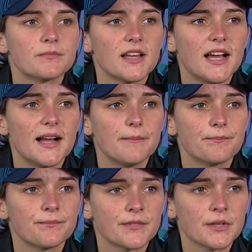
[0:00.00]

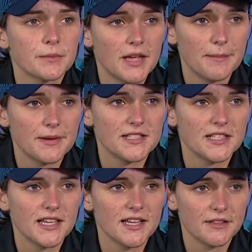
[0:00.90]
happy to
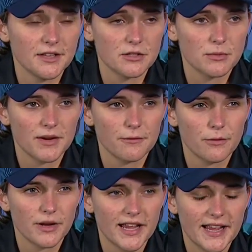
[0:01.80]
get, I think it was
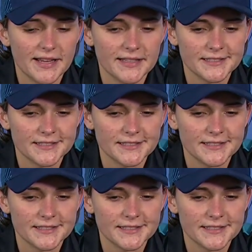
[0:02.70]
148.